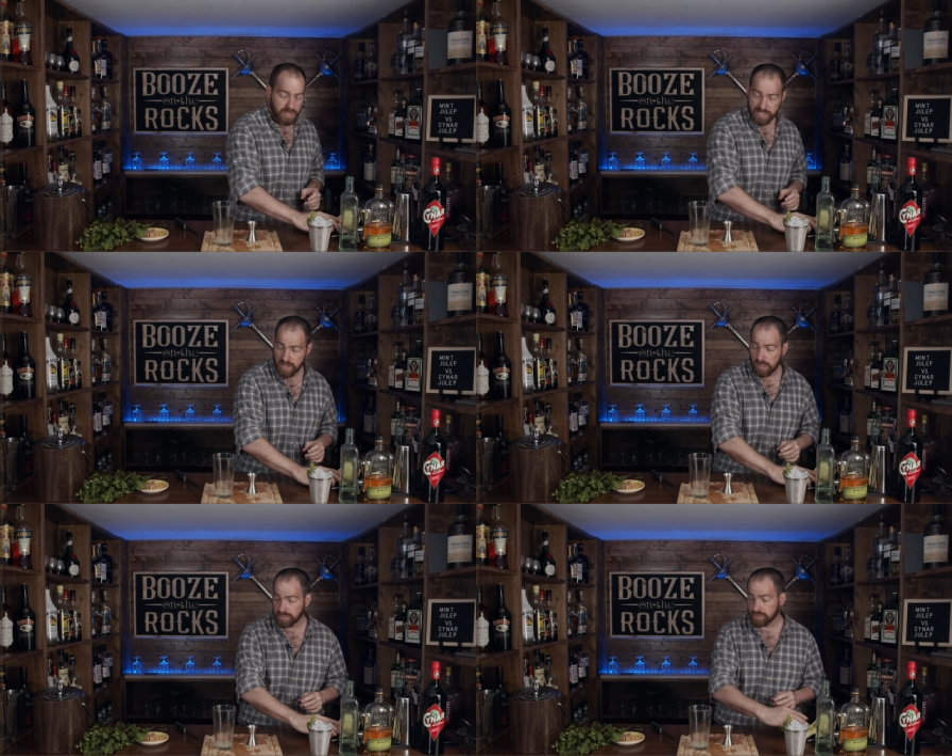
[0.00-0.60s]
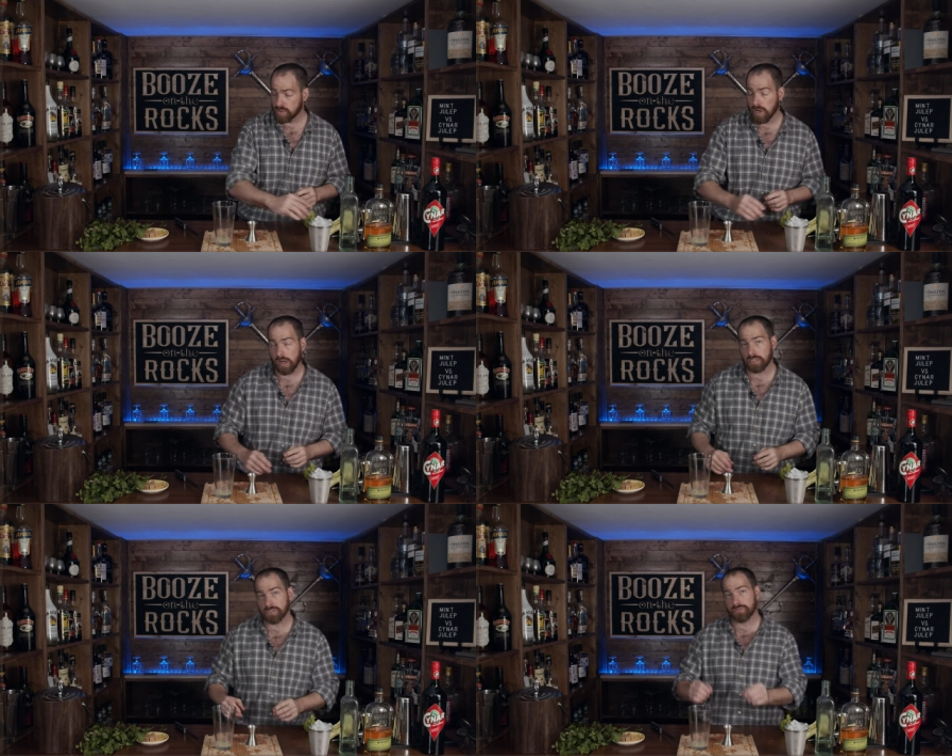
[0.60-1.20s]
This also
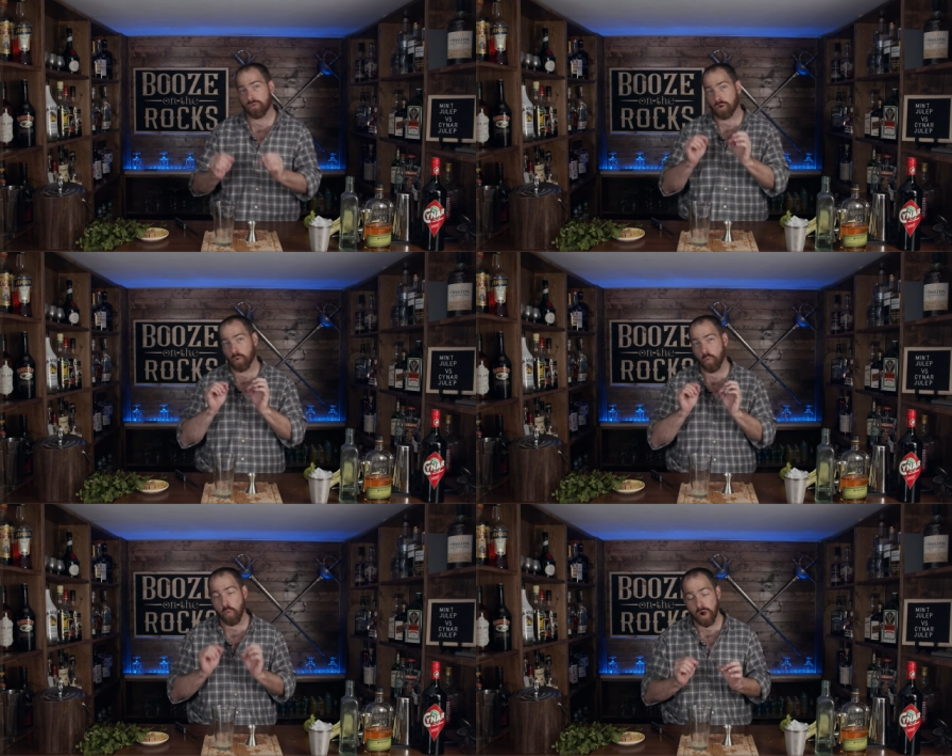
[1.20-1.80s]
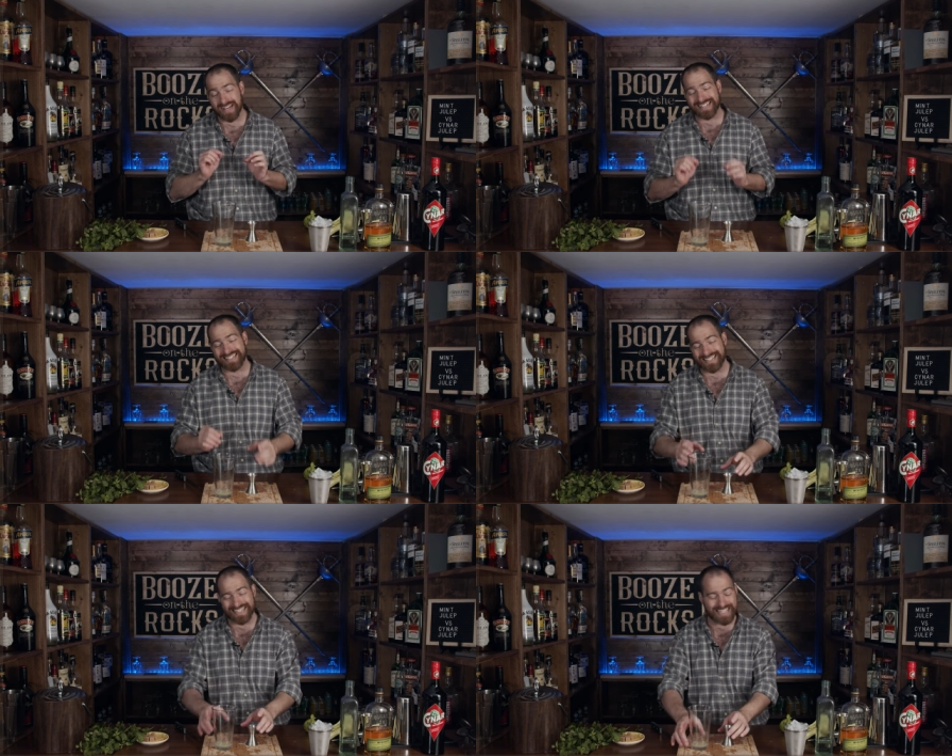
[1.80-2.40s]
calls for one
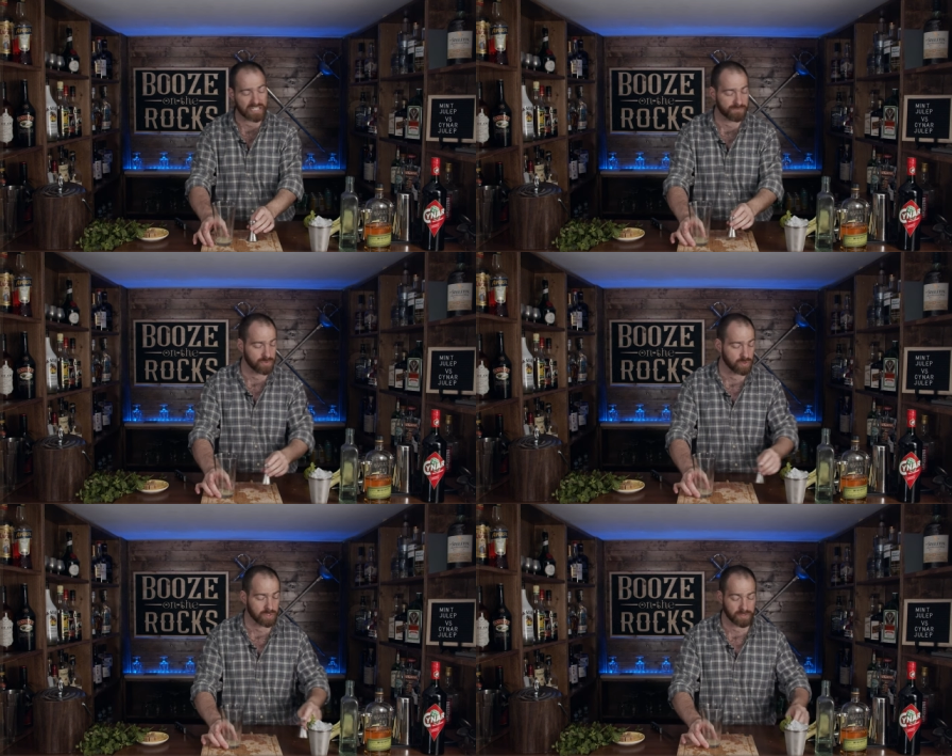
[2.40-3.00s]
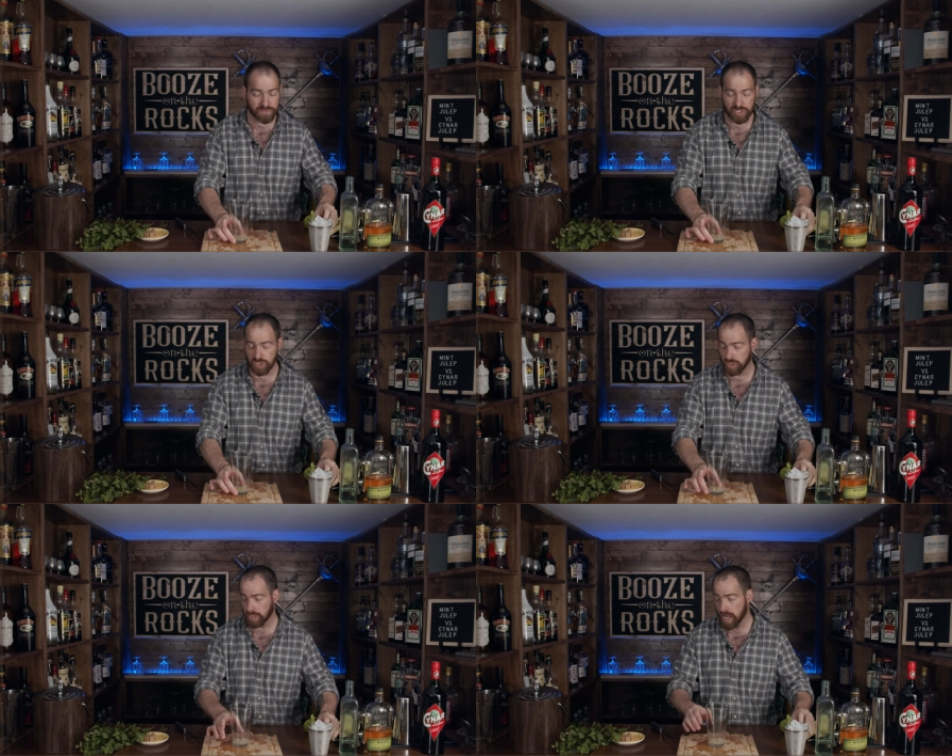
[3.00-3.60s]
teaspoon of
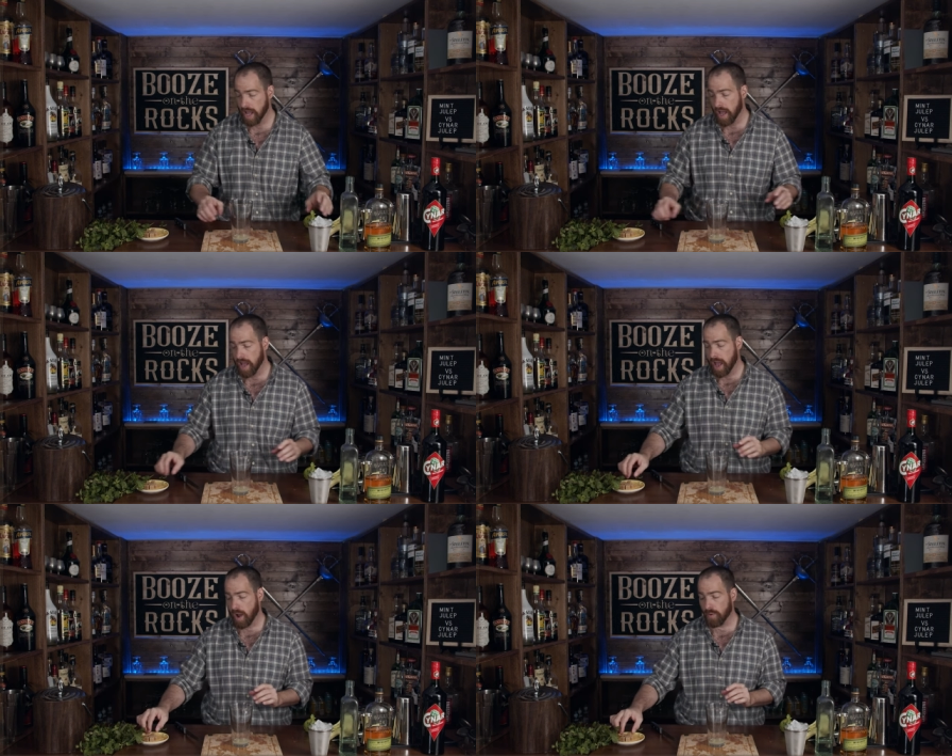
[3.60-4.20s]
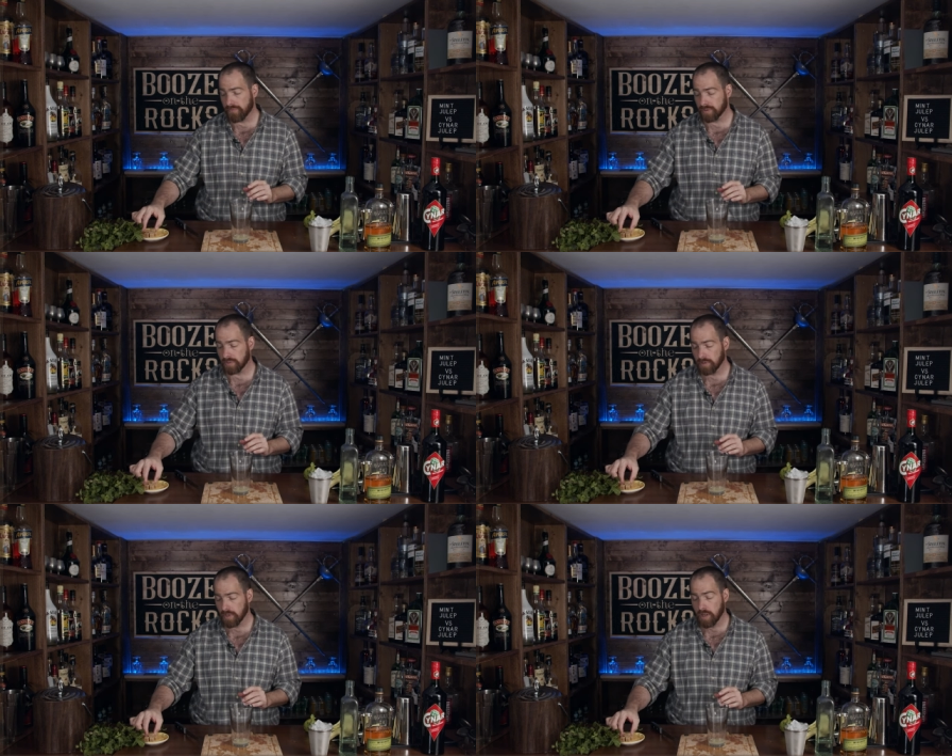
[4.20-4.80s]
sugar. However,